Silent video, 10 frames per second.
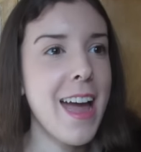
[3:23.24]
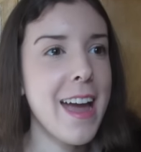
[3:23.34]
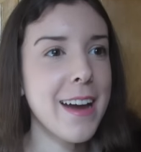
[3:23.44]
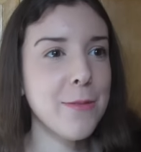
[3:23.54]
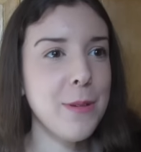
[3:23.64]

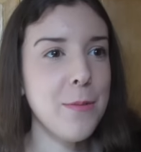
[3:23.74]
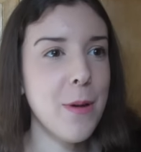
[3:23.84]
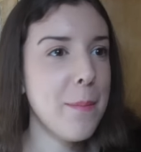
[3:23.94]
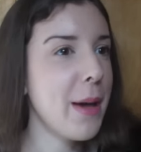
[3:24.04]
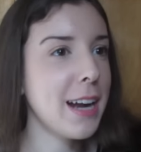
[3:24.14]
and we
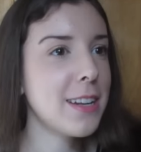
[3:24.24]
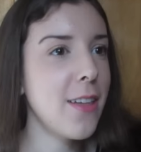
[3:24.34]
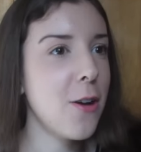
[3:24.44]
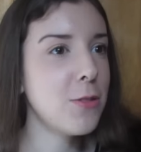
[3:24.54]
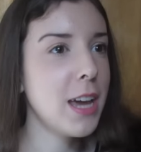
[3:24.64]
went back to
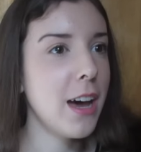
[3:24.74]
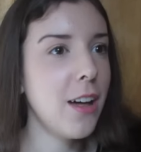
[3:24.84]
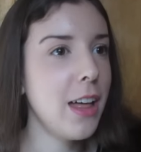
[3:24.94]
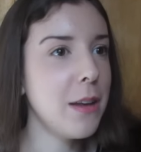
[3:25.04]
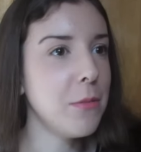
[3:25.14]
the
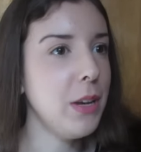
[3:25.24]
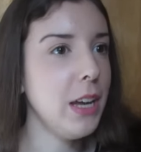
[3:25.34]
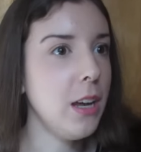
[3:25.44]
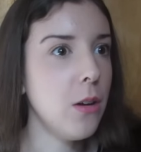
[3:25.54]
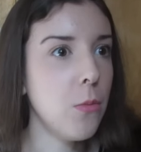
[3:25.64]
hotel, and
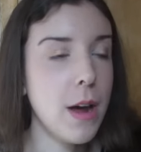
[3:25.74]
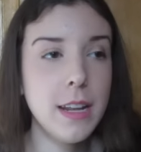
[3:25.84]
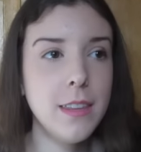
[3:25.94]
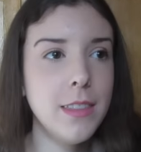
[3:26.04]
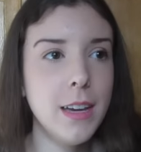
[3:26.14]
we went
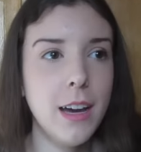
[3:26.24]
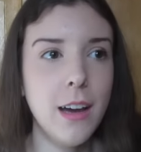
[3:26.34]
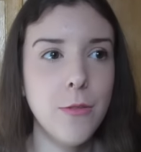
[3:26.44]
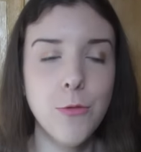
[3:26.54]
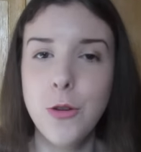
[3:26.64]
in
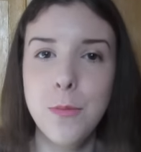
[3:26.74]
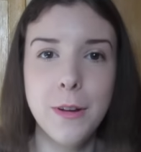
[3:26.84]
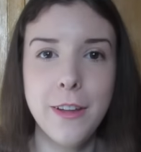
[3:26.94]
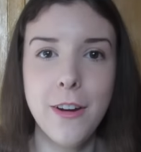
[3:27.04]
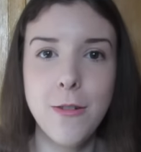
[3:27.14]
the room
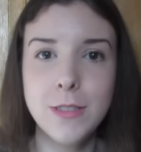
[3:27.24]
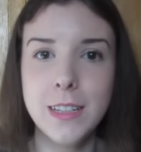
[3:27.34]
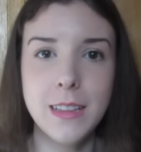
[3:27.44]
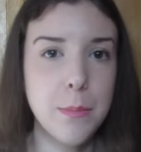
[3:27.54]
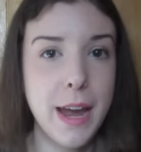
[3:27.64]
where they were
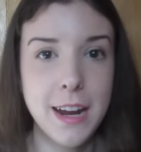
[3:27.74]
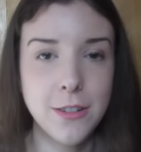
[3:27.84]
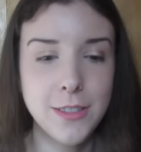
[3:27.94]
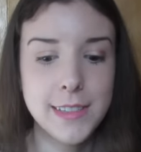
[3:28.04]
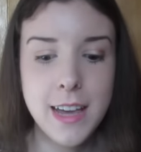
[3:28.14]
hosting the
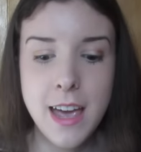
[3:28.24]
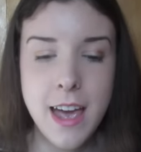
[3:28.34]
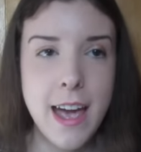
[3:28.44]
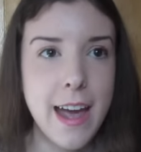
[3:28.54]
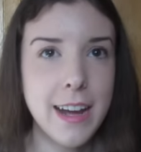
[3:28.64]
panels,
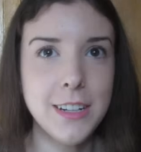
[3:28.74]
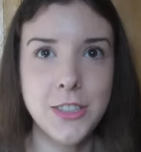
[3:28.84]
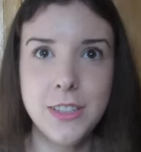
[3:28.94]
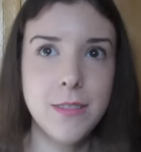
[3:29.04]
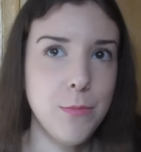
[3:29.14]
and
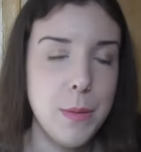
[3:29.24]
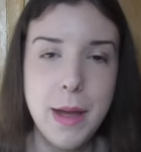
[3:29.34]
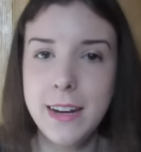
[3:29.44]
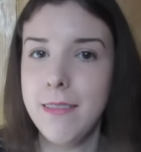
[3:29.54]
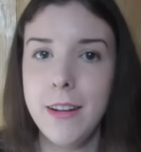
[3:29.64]
we
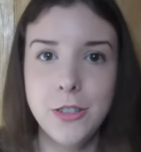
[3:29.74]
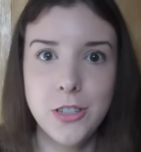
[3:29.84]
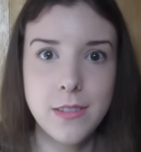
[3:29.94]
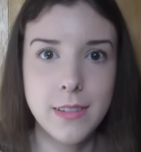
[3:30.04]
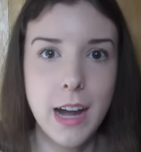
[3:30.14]
made it there
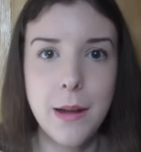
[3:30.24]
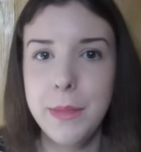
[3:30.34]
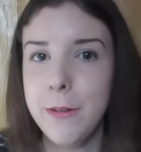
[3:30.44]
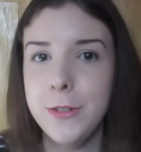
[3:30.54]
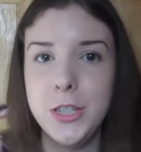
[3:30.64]
just in time.
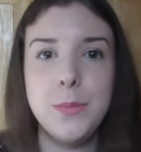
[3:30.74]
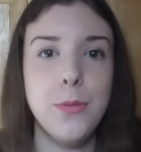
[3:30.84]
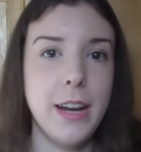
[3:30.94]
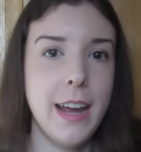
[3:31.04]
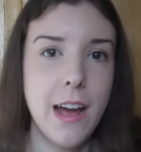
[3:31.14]
They were just
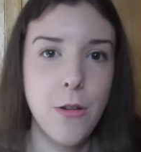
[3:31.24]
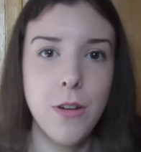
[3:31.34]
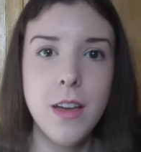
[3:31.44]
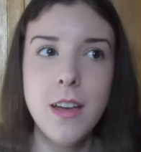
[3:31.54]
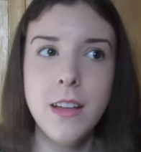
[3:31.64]
bringing
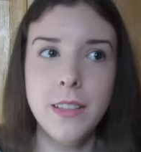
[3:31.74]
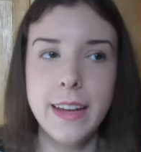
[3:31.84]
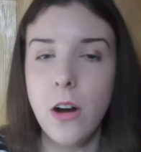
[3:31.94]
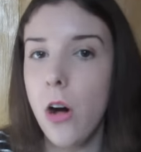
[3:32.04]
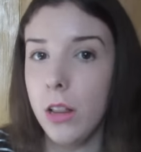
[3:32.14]
out
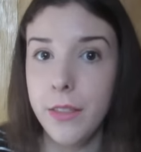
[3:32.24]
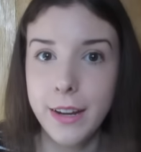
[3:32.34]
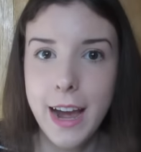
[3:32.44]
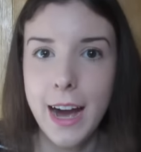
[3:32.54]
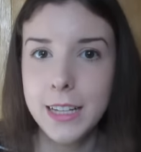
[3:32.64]
all of the
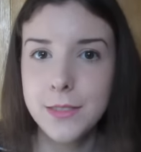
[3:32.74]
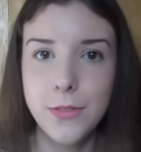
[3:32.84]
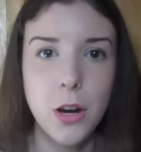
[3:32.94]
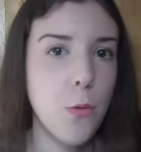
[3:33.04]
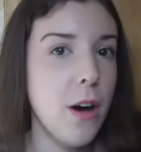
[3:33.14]
cast
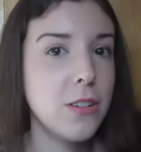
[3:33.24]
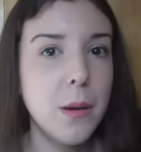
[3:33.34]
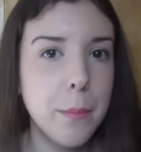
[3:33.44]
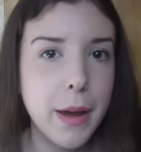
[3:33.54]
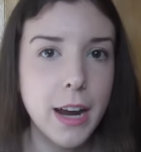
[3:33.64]
for a
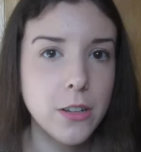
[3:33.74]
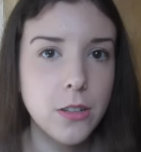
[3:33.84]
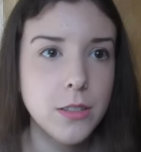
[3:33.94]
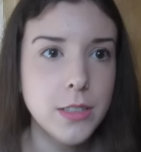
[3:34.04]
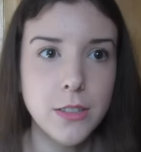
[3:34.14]
welcome
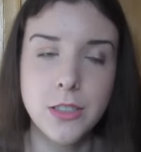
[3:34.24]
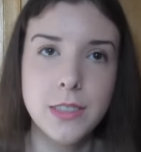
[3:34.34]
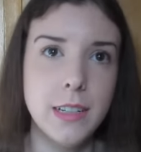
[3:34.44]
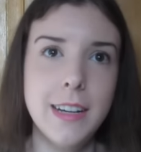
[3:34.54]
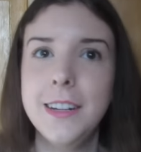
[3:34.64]
panel, so
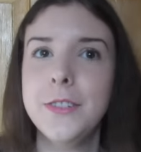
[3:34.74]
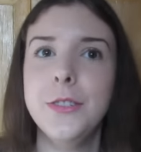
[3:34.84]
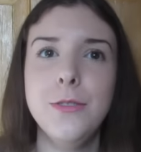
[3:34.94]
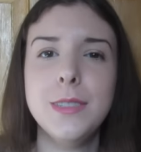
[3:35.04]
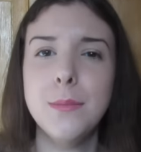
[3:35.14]
just to
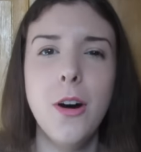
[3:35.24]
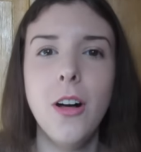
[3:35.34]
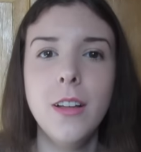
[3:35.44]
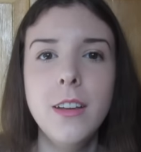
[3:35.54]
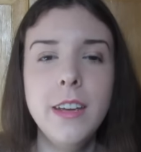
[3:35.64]
introduce them
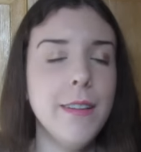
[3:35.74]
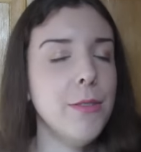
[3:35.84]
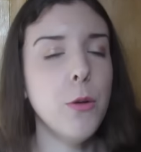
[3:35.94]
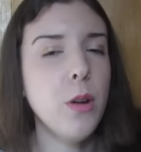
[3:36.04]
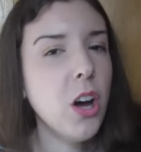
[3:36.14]
all,
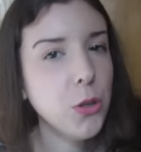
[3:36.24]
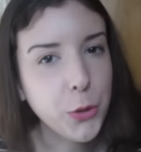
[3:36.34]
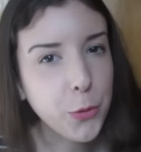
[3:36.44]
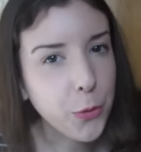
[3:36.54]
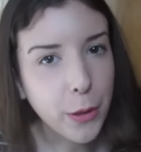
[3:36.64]
even though we all
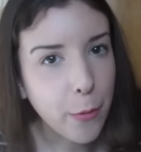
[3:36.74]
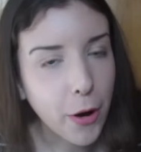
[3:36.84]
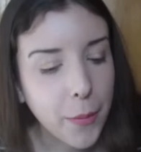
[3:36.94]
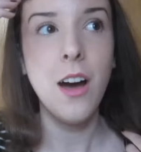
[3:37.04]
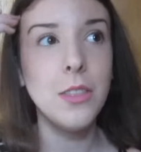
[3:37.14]
knew who they
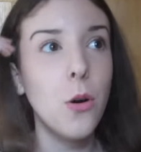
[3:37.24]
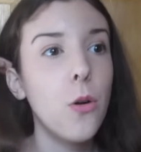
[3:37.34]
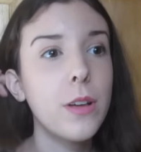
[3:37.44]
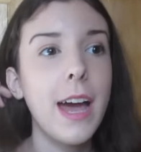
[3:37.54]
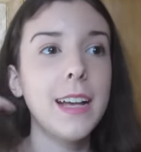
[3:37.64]
were. The
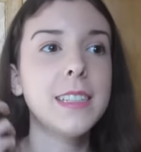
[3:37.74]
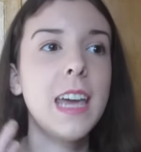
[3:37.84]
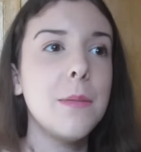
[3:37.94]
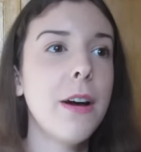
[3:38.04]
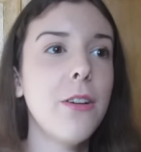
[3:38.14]
whole cast
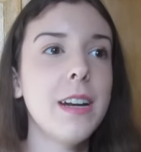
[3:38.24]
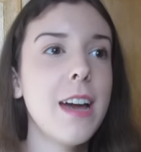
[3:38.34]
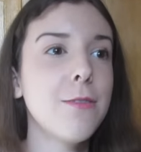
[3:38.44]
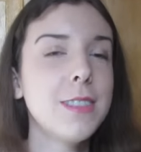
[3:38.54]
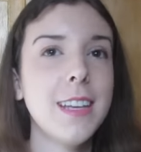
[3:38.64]
came out, and
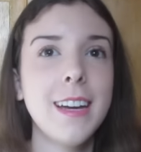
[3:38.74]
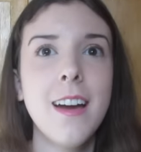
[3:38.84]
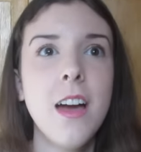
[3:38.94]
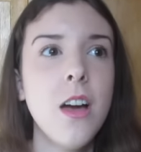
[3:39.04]
I was like,